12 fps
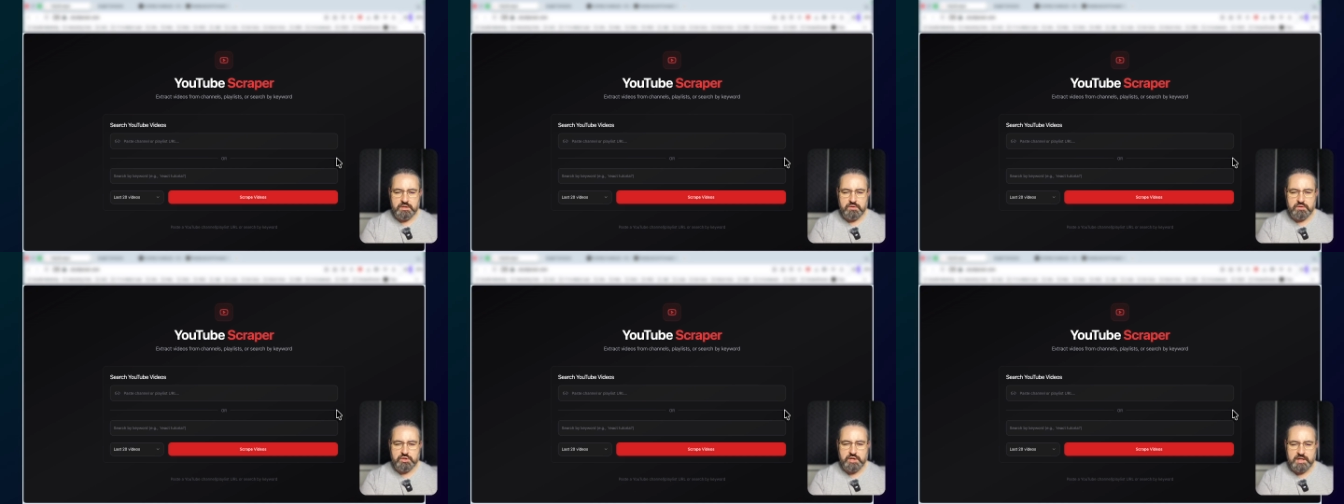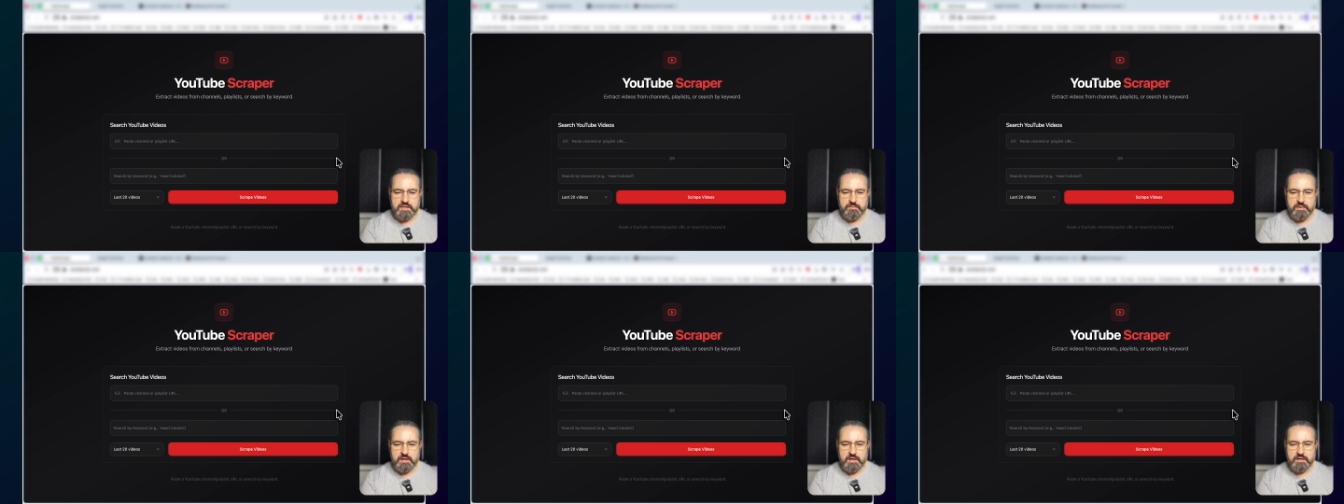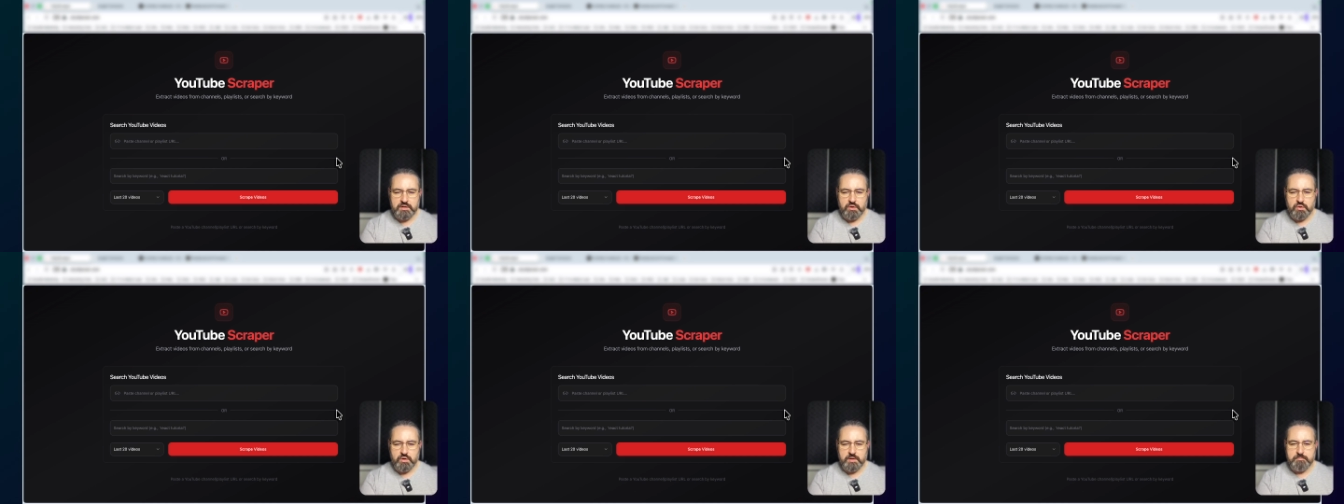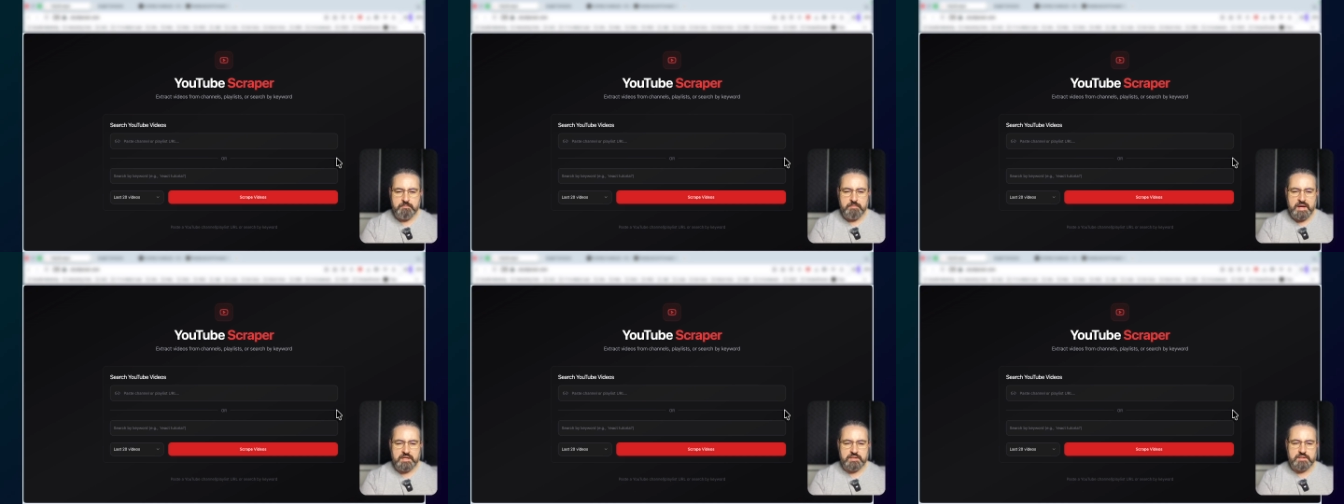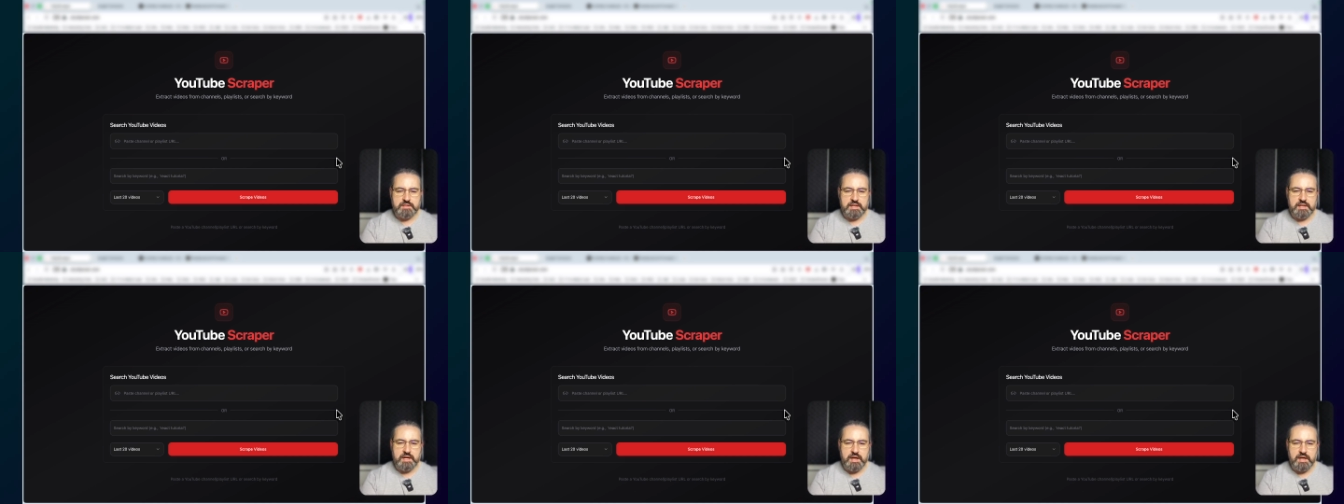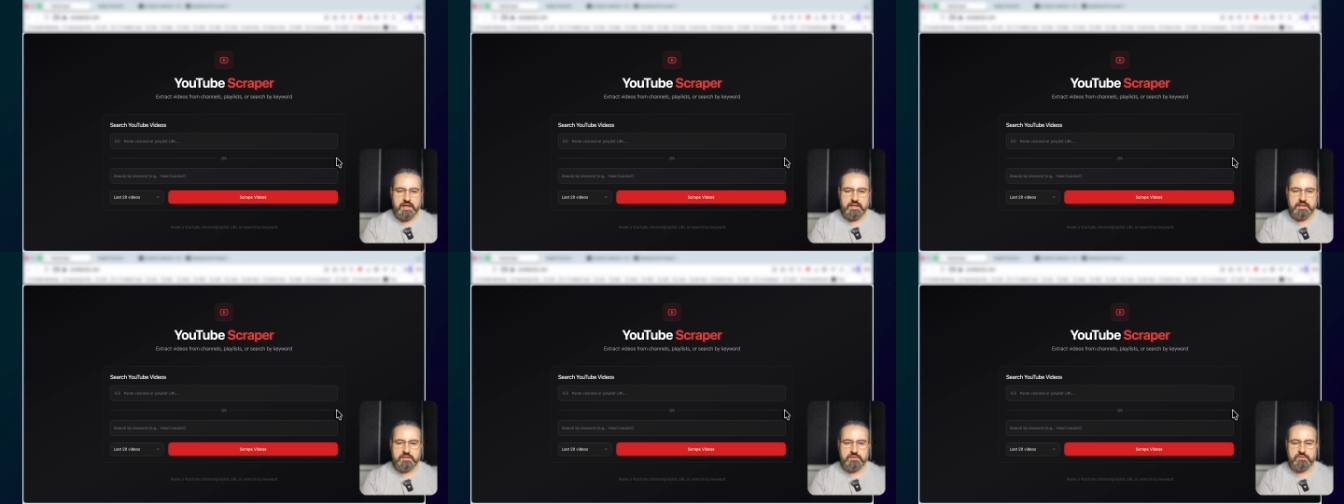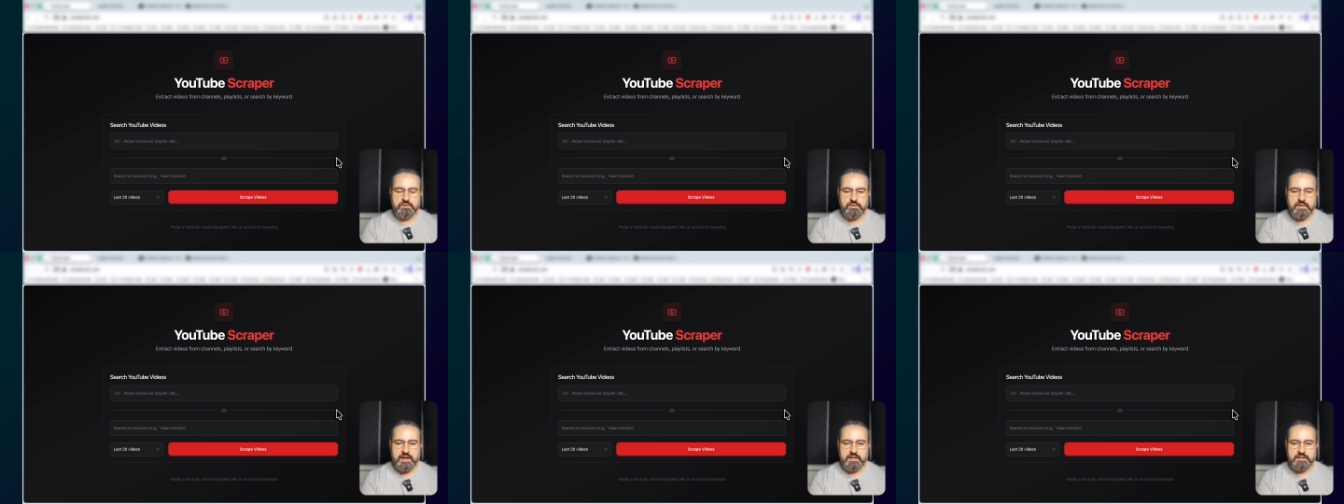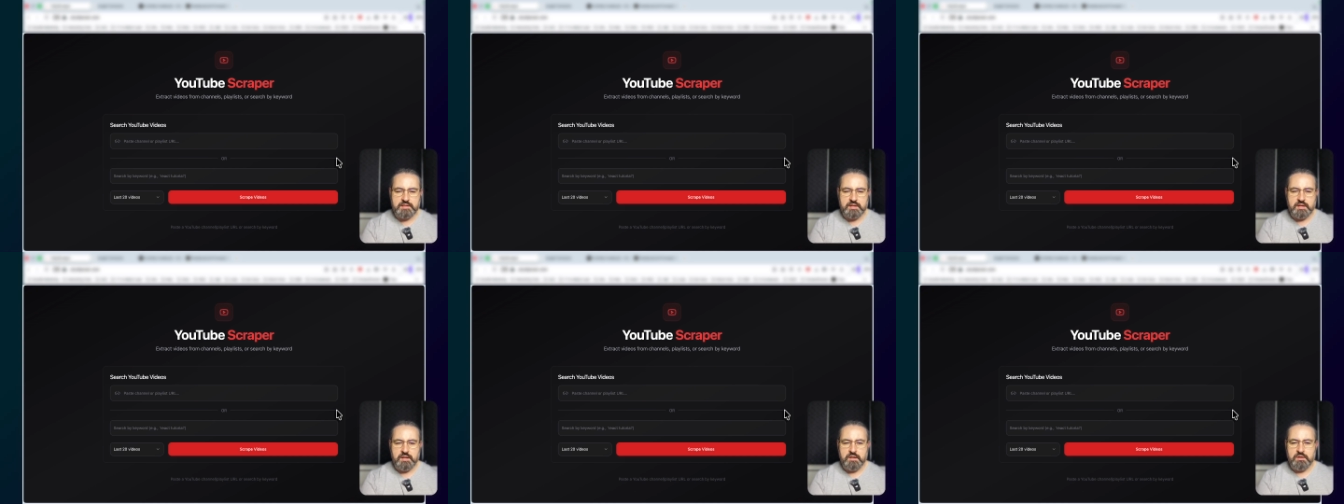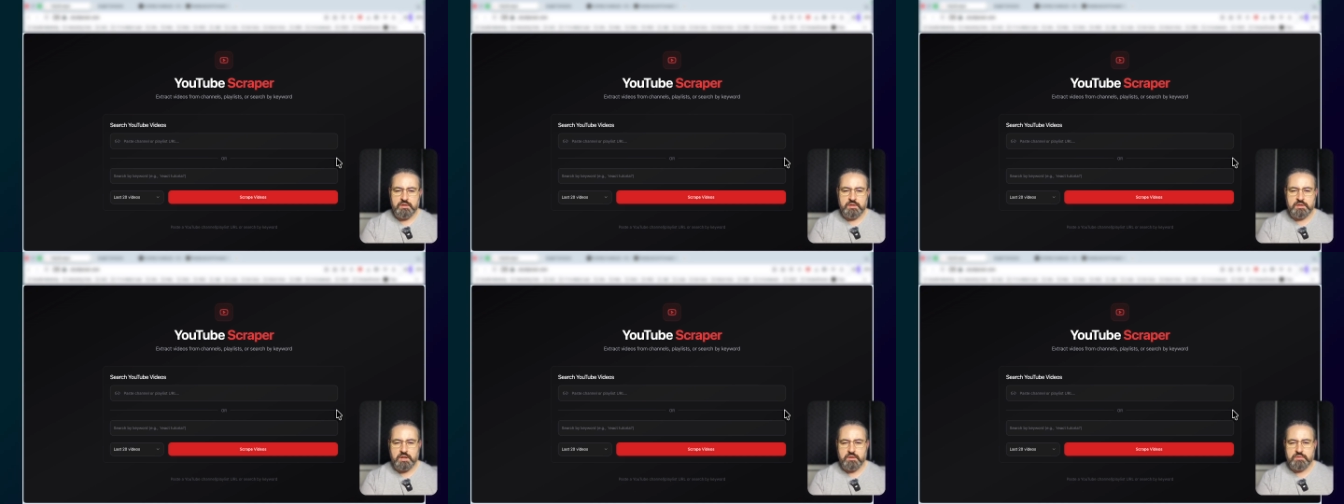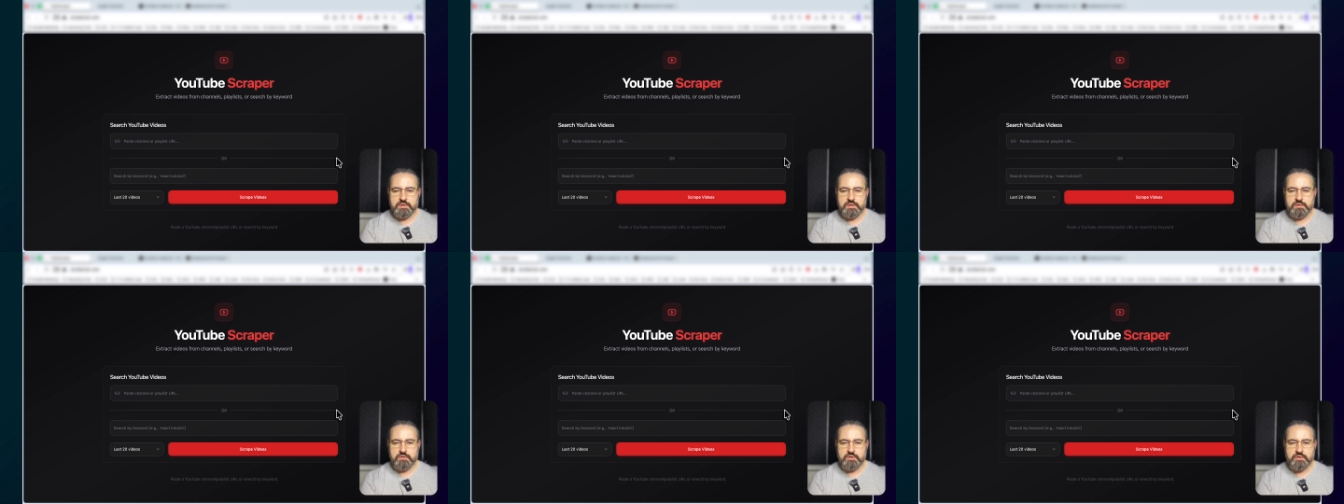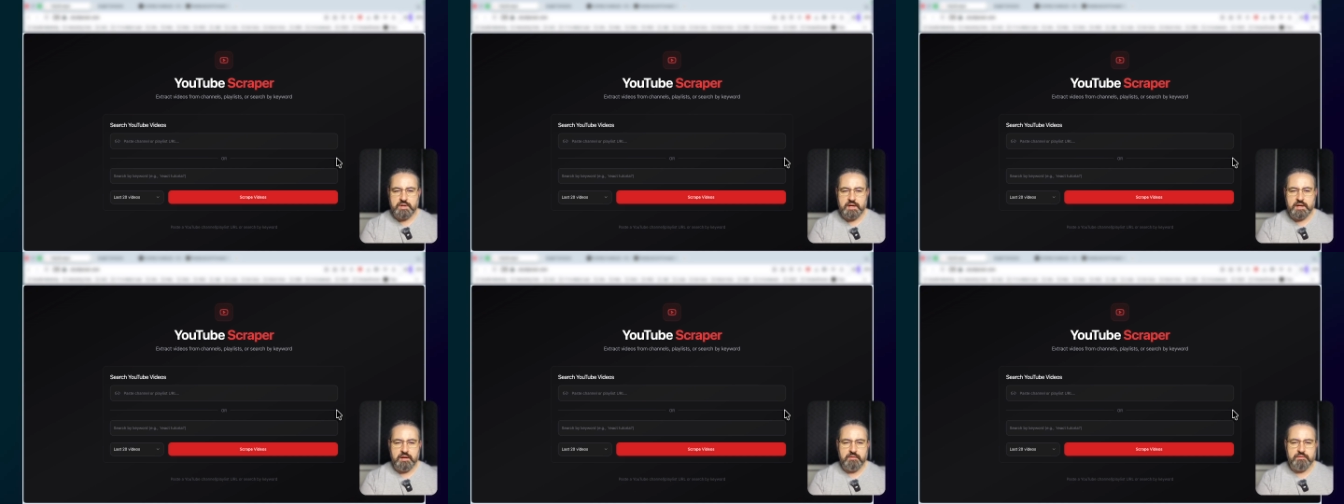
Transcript: use GenSpark or Manus AI to do that. You can also try